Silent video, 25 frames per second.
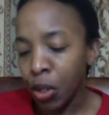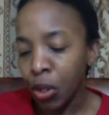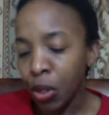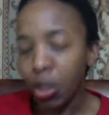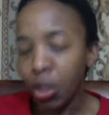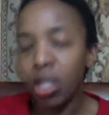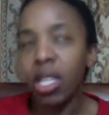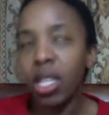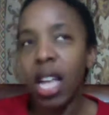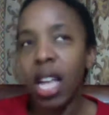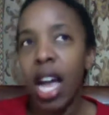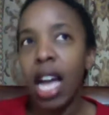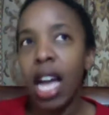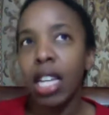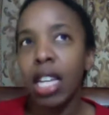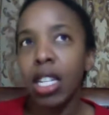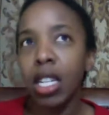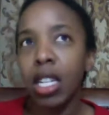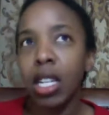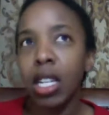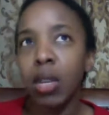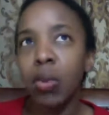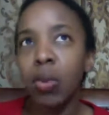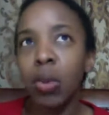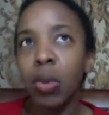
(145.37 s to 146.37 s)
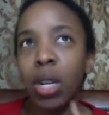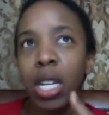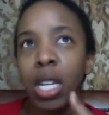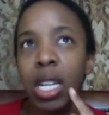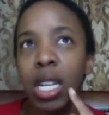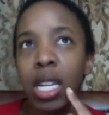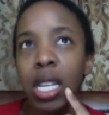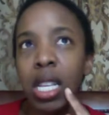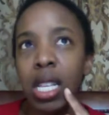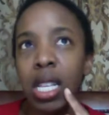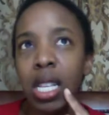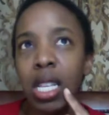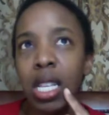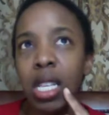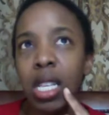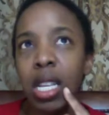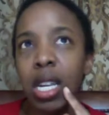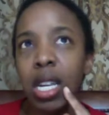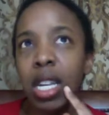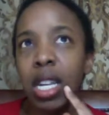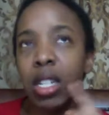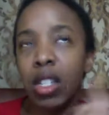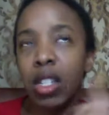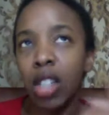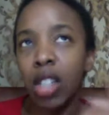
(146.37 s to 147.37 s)
So this actually was
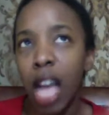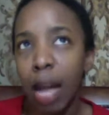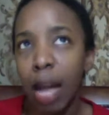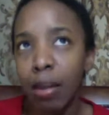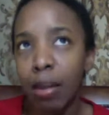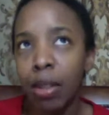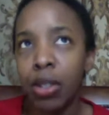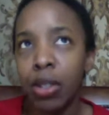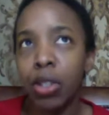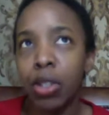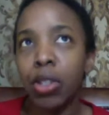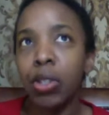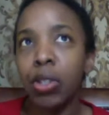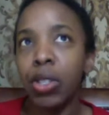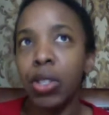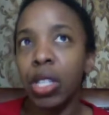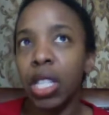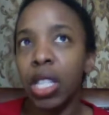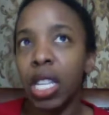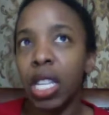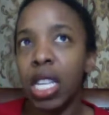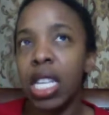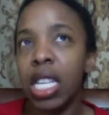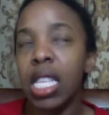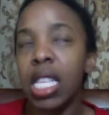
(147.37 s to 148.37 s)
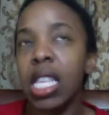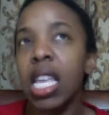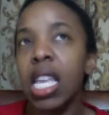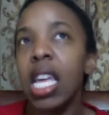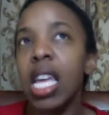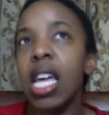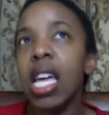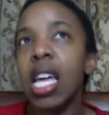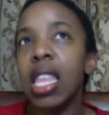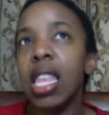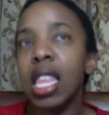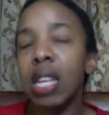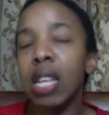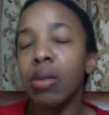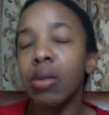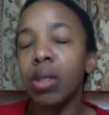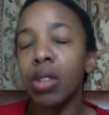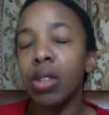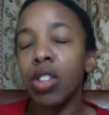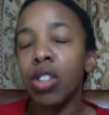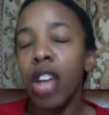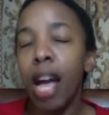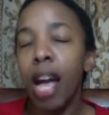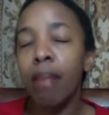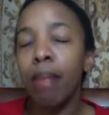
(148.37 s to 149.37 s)
a chapter introducing this, then there's a
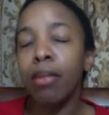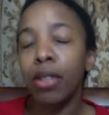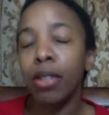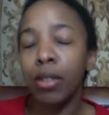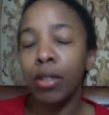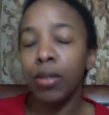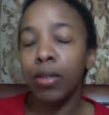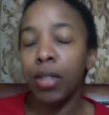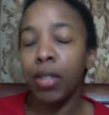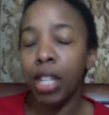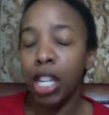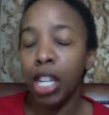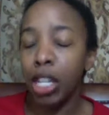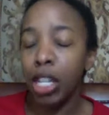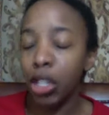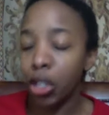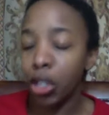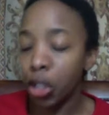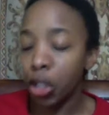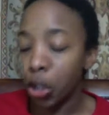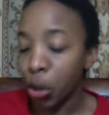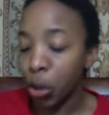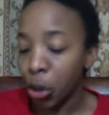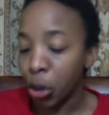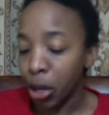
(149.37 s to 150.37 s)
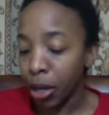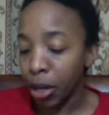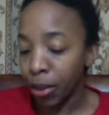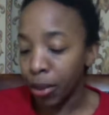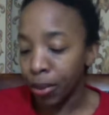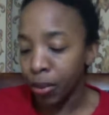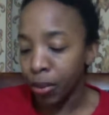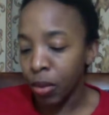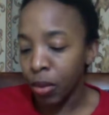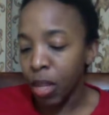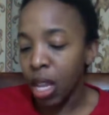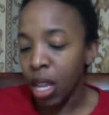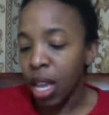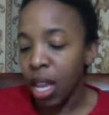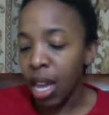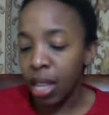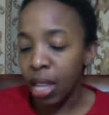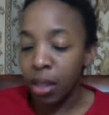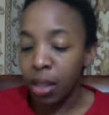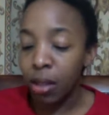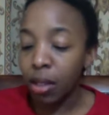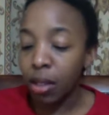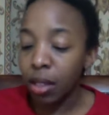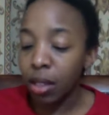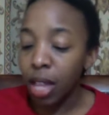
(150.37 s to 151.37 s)
chapter for each cure. And
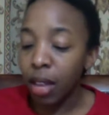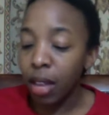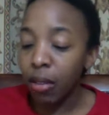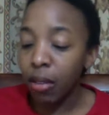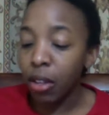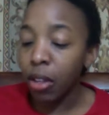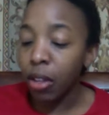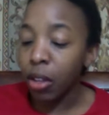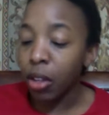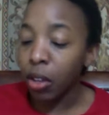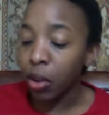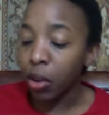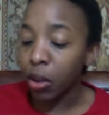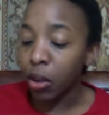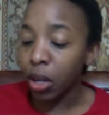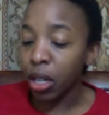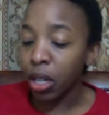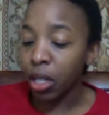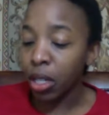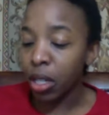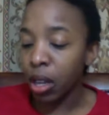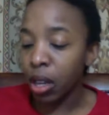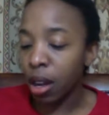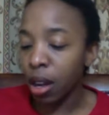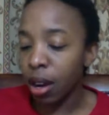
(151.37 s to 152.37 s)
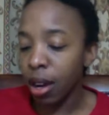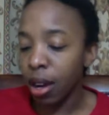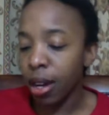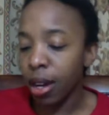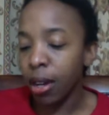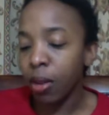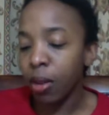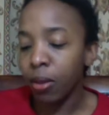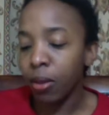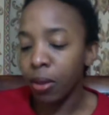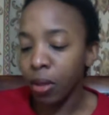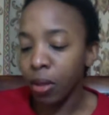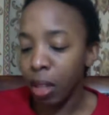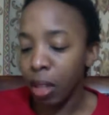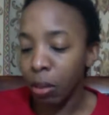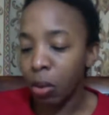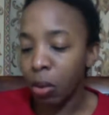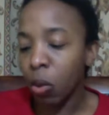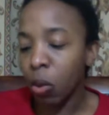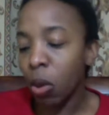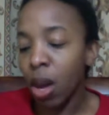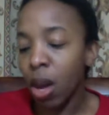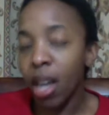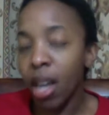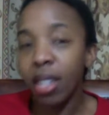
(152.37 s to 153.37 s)
those 7 cures are, number
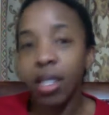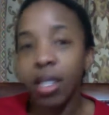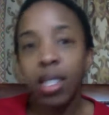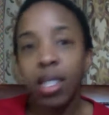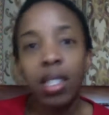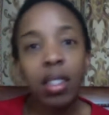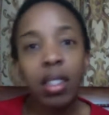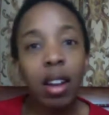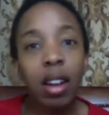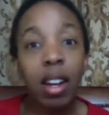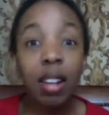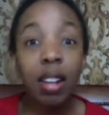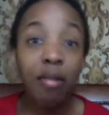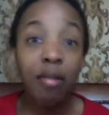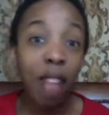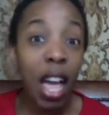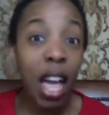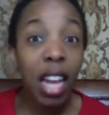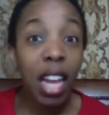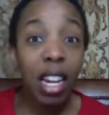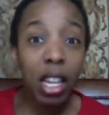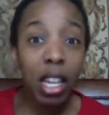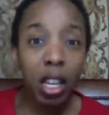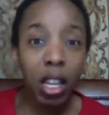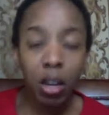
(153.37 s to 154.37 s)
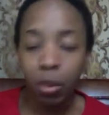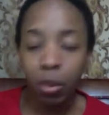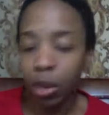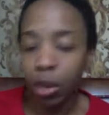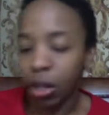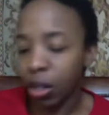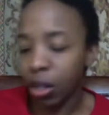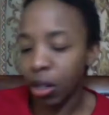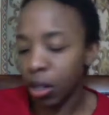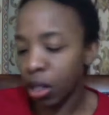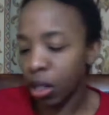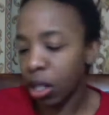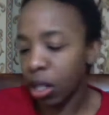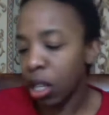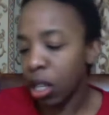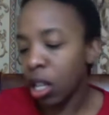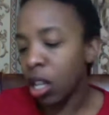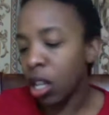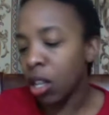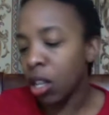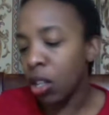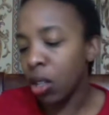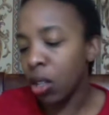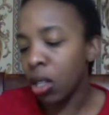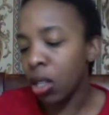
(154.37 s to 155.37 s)
1, start fattening your purse.
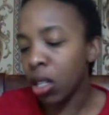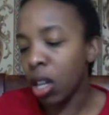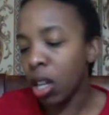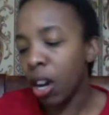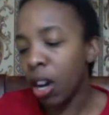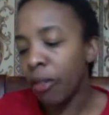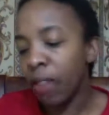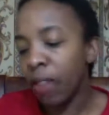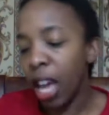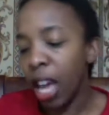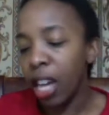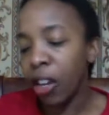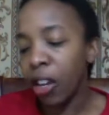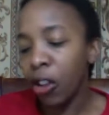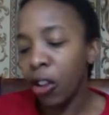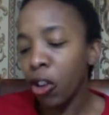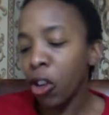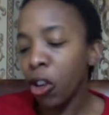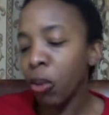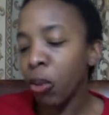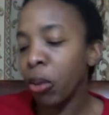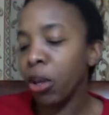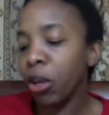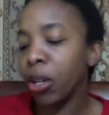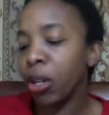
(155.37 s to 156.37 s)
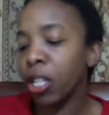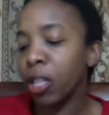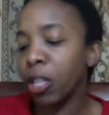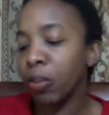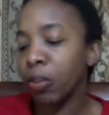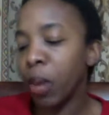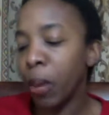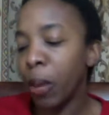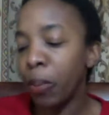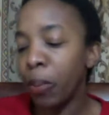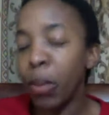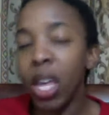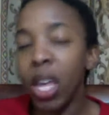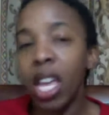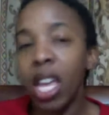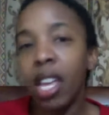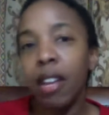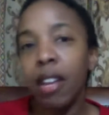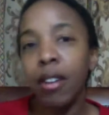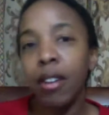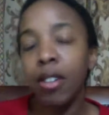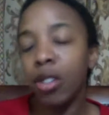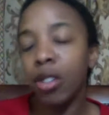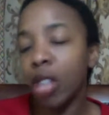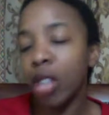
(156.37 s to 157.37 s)
You start fattening your purse by paying
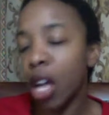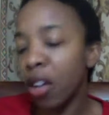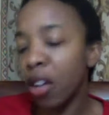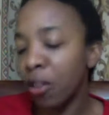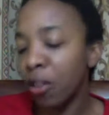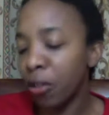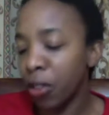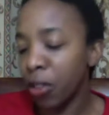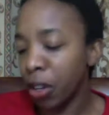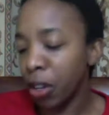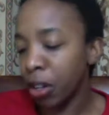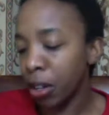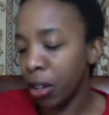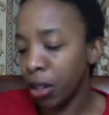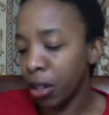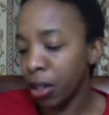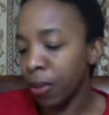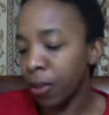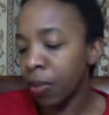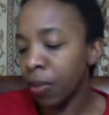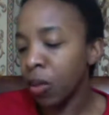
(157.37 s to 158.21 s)
yourself first.